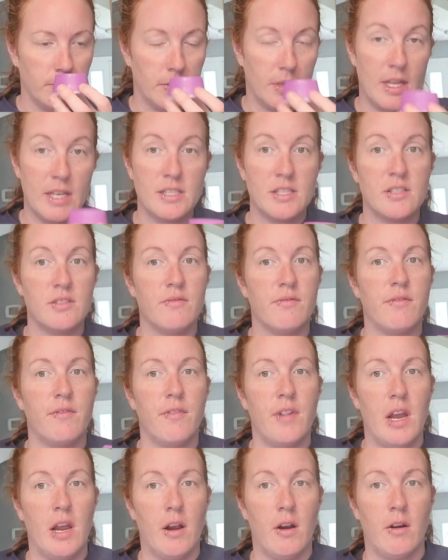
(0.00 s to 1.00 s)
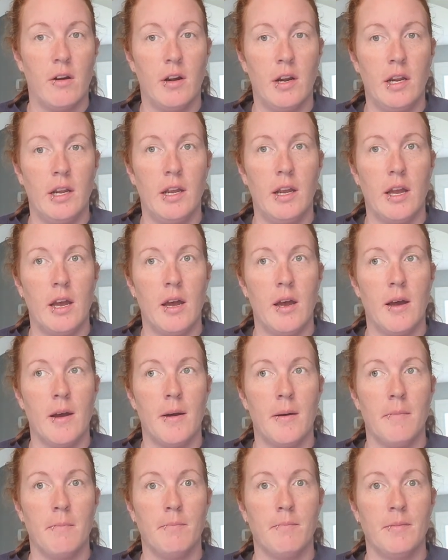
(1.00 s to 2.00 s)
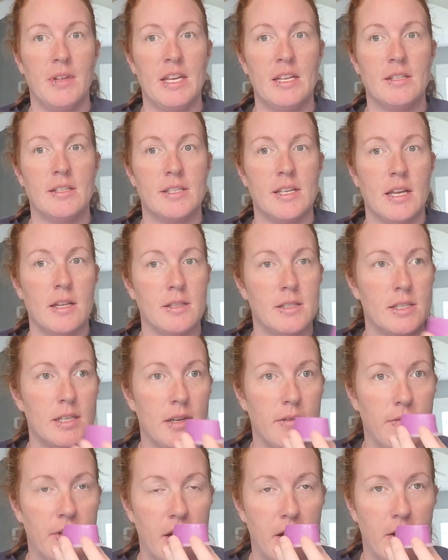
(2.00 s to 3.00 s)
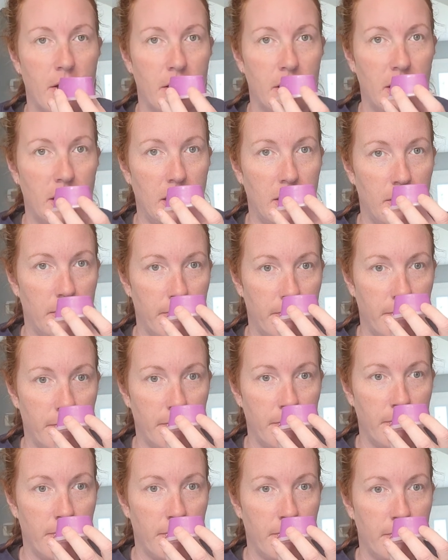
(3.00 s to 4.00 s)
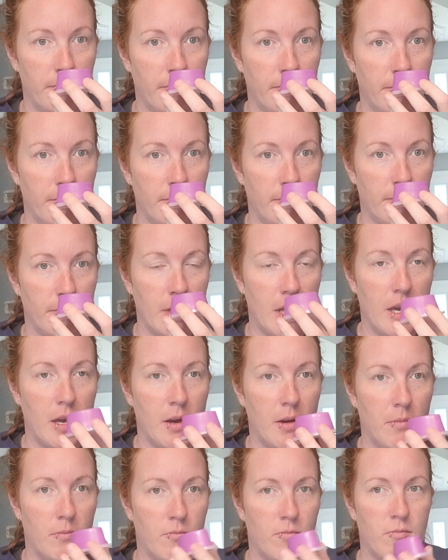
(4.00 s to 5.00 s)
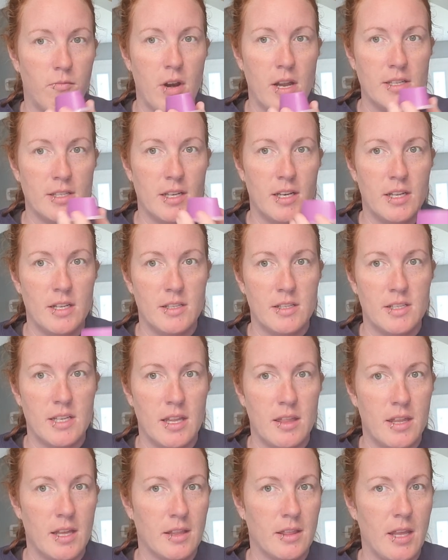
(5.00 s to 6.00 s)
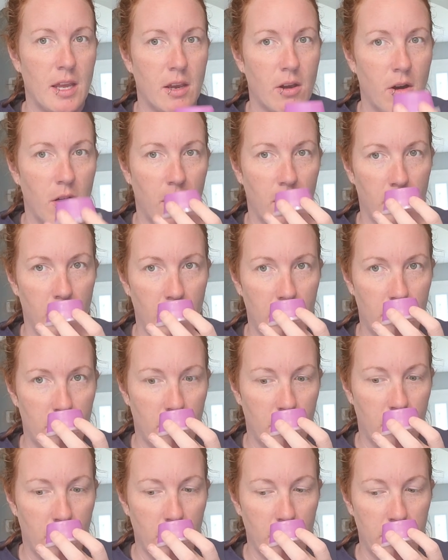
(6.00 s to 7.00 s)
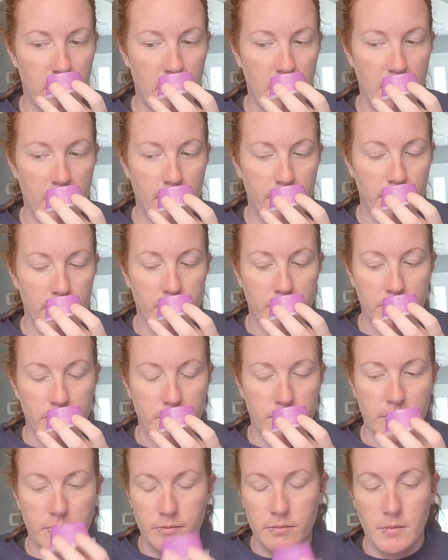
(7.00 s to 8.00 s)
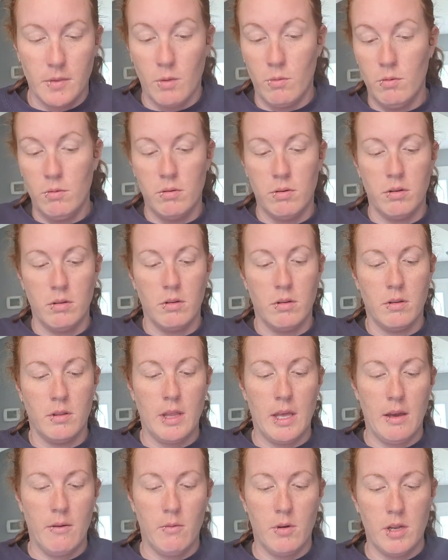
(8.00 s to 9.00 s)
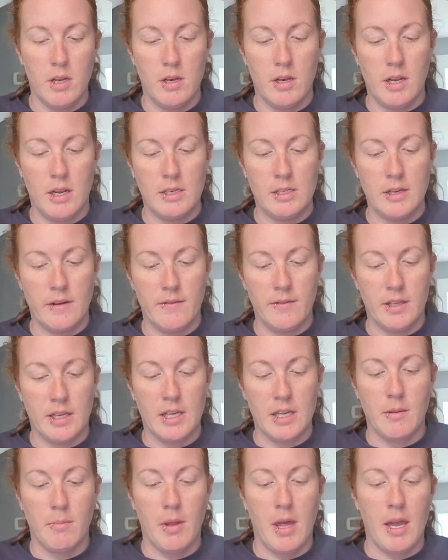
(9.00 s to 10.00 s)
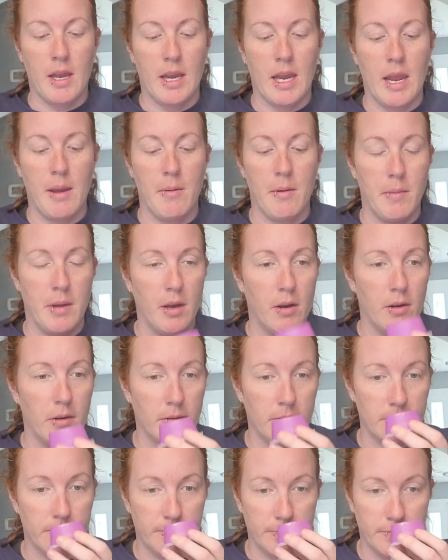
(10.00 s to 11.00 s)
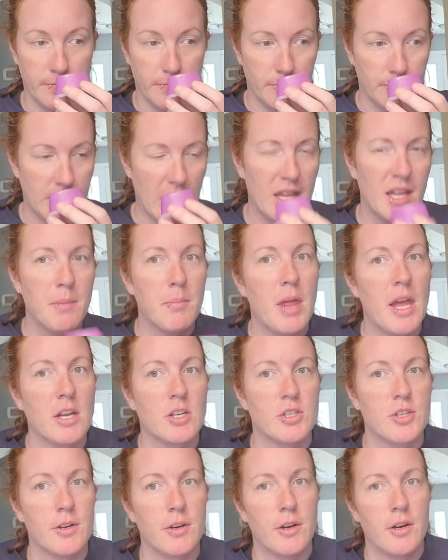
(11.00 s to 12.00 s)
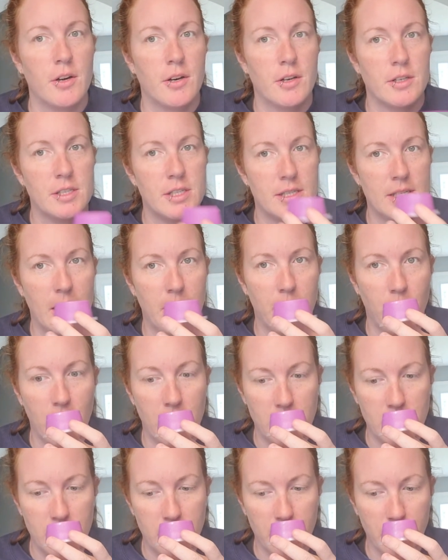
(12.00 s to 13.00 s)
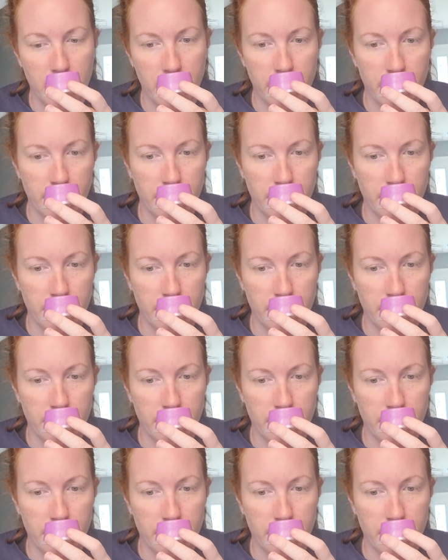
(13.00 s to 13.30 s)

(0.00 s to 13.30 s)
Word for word: This is very um, incensey, very um, resonance, I think they call it, or earthy. Whew, that one, I definitely get the Black Chamomile. I think Black Sugar, it's the same way too